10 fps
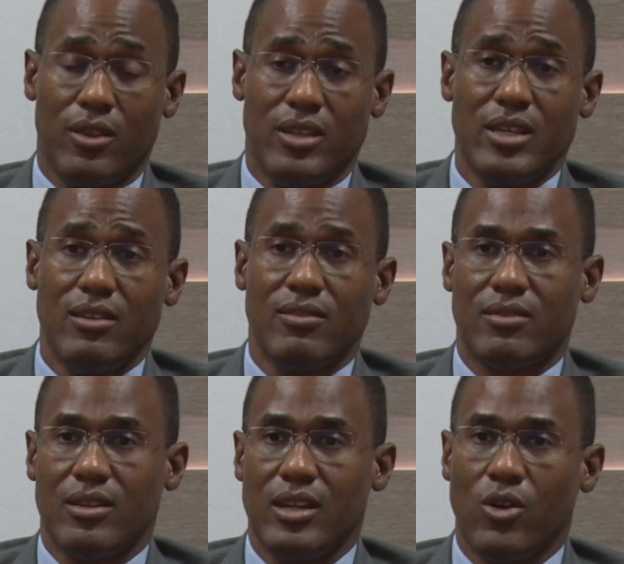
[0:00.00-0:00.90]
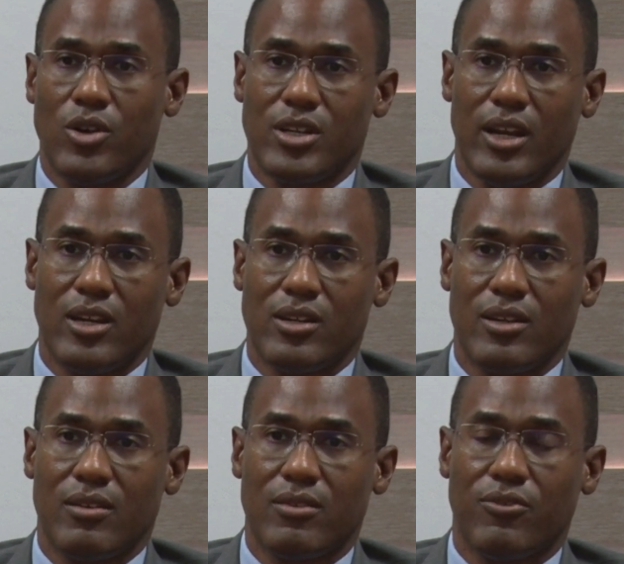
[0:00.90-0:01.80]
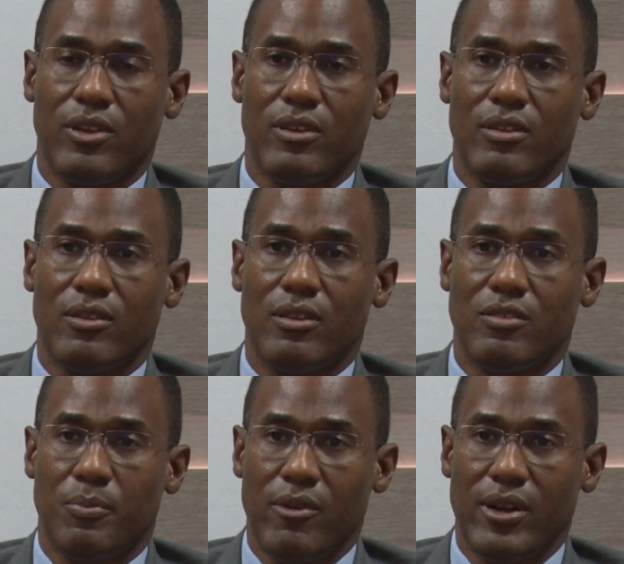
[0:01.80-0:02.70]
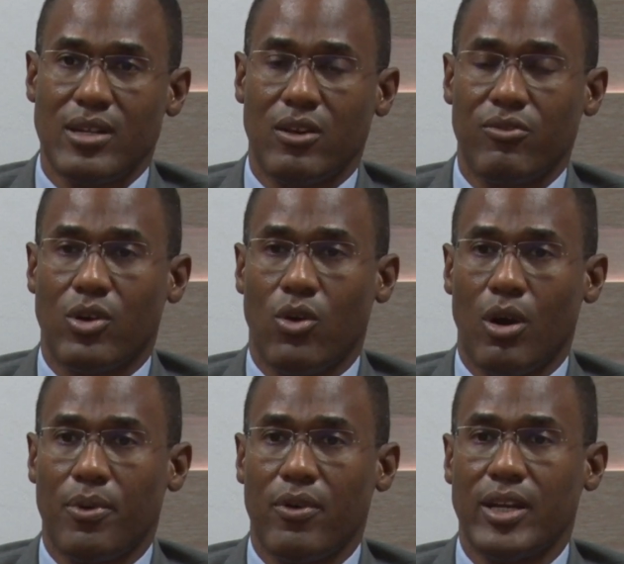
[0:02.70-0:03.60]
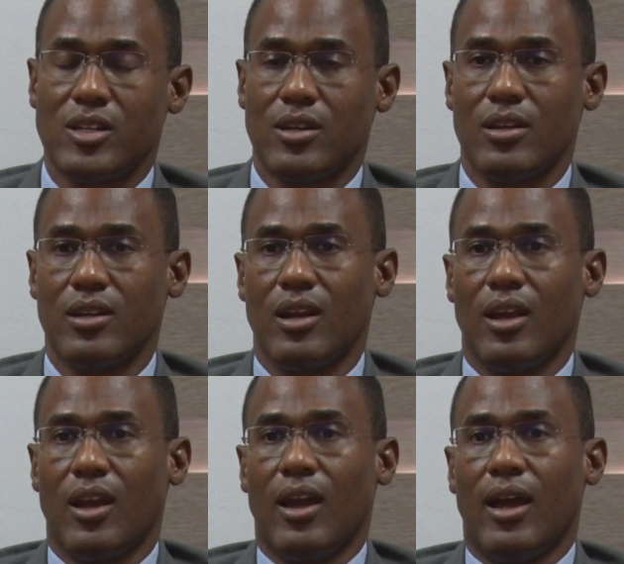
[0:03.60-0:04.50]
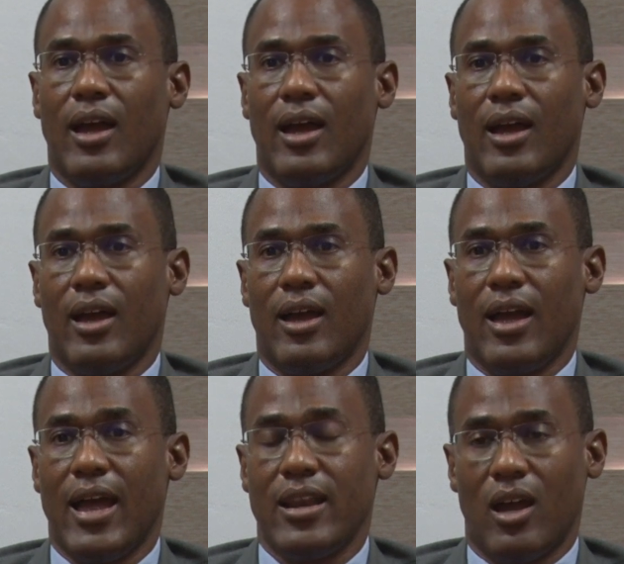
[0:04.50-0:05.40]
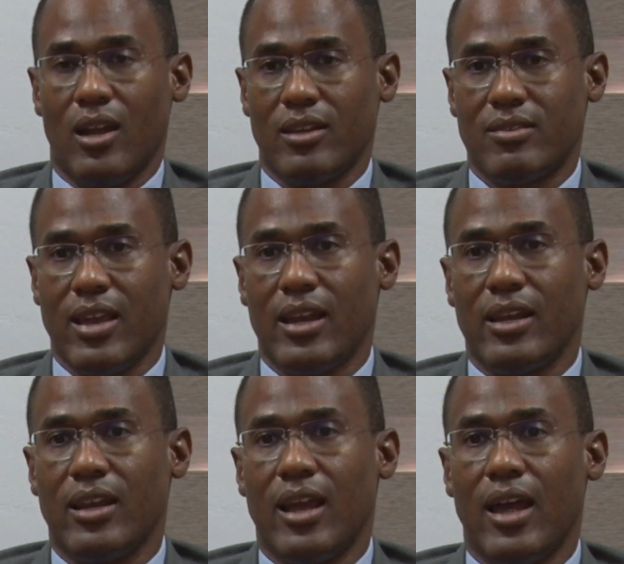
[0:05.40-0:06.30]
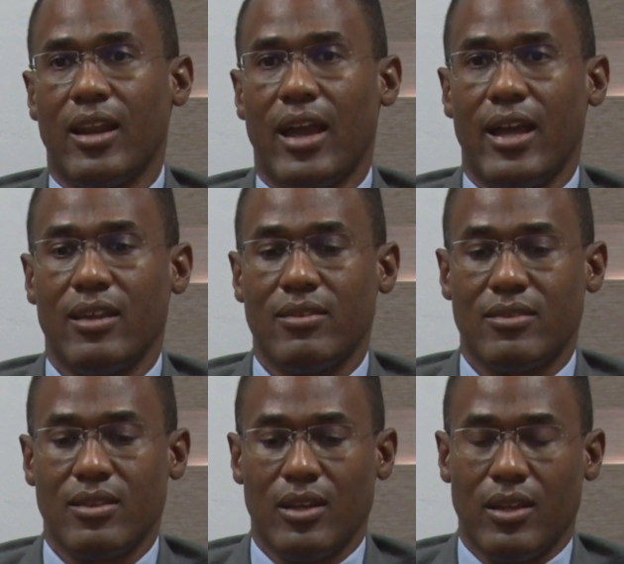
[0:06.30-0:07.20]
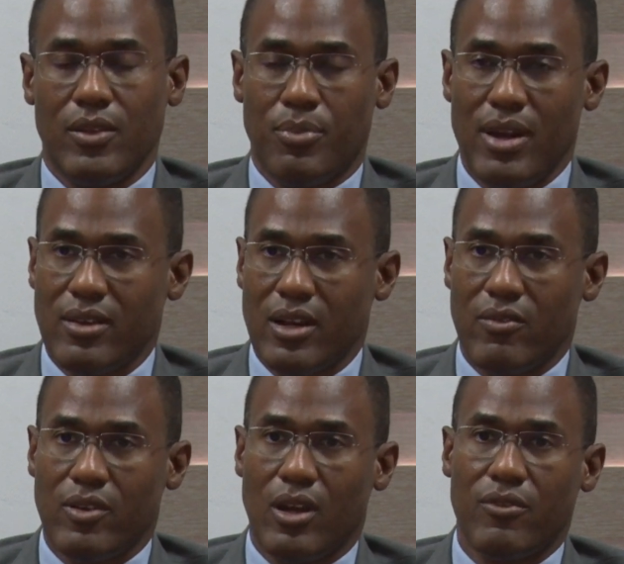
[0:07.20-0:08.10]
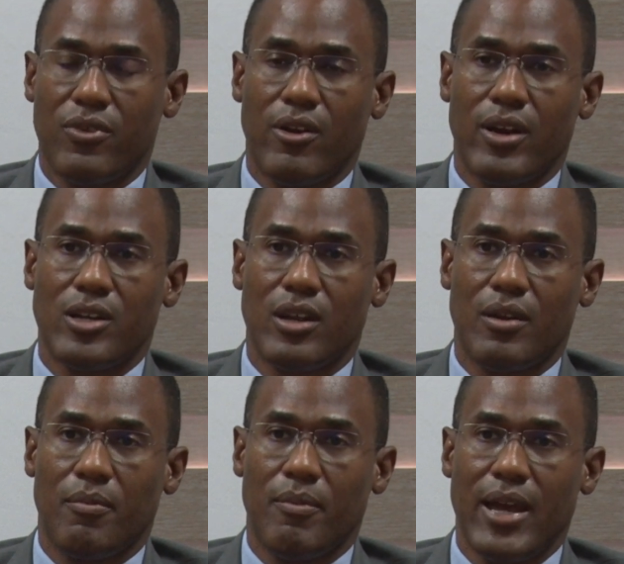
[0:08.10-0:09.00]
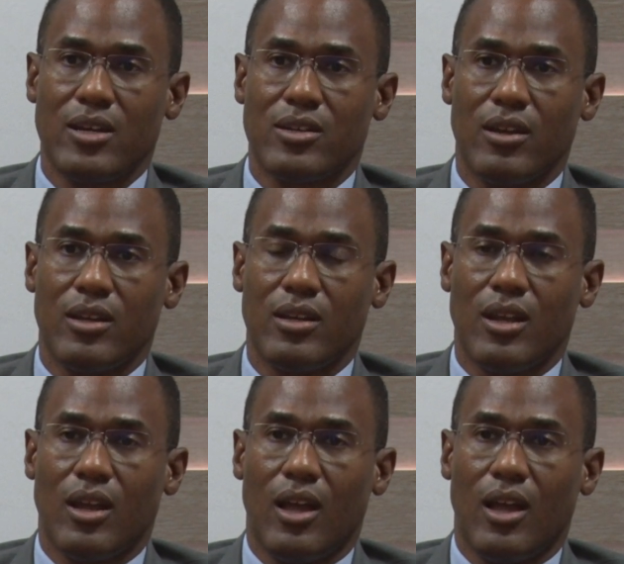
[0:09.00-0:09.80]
these negotiations, for the spirit of cooperation and understanding, and as the President of the Confederation mentioned,